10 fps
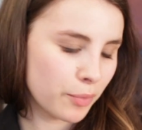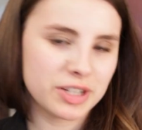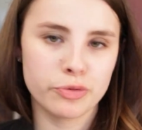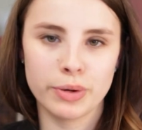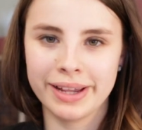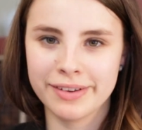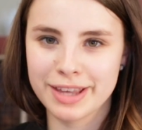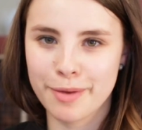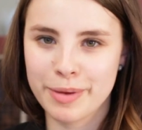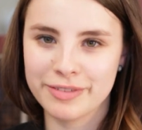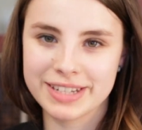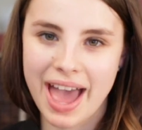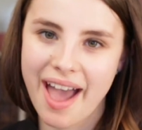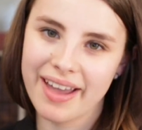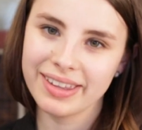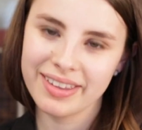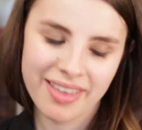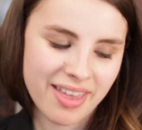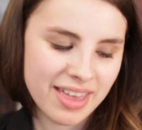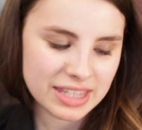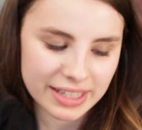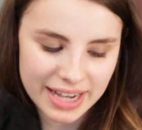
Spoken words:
which really gives it a bit of tang. So